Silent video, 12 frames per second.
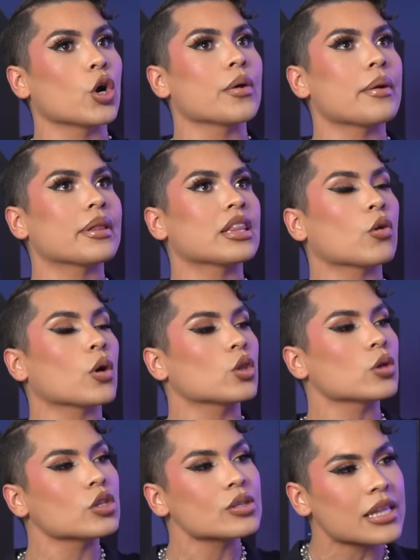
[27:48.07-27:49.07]
Obviamente,
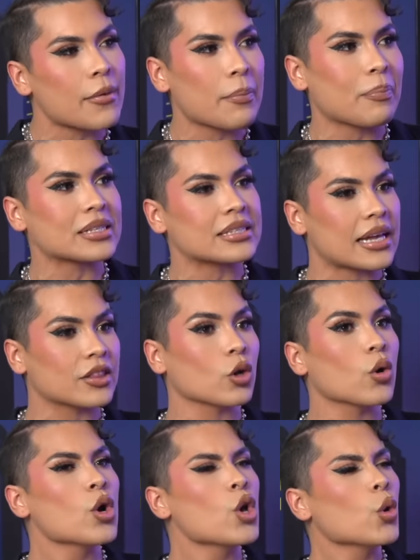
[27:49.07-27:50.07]
cuando eso estaba
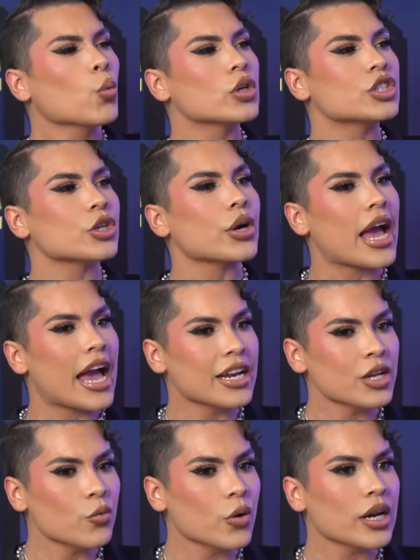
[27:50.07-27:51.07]
pasando, was there
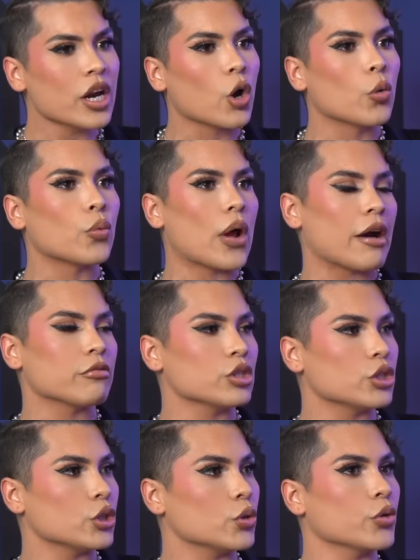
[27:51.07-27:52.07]
anyone
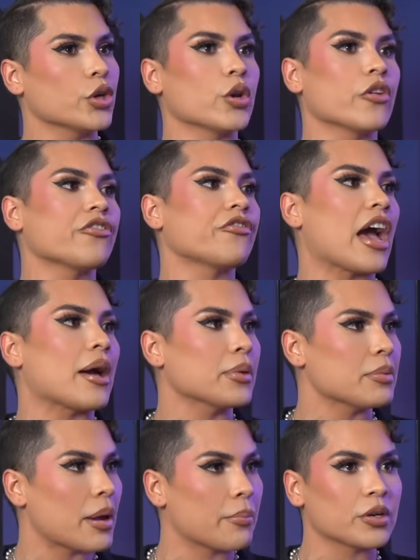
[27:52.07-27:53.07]
around you, you know,
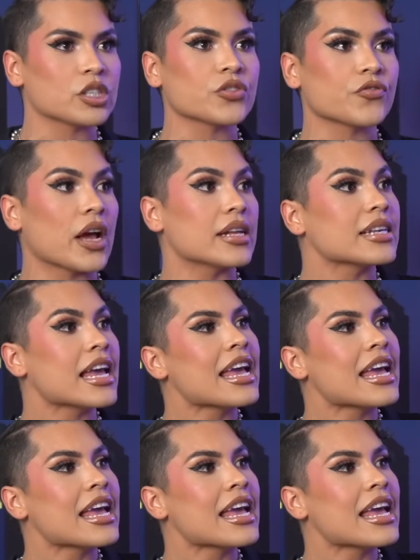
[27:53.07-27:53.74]
family members, friends,